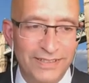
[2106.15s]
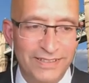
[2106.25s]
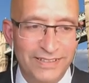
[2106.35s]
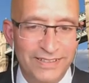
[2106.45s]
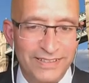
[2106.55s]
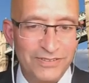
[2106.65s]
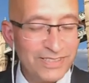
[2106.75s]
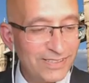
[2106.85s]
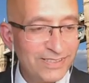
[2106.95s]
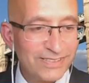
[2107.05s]
Now, this
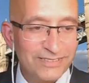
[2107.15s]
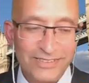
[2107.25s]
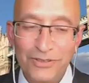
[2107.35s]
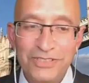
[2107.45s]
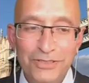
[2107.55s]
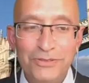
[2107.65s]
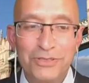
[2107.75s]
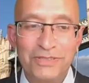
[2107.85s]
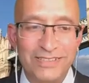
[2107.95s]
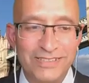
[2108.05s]
is not new to
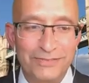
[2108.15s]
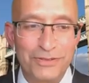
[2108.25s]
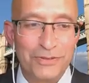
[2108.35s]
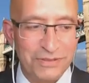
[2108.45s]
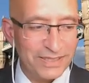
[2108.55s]
us. If you remember,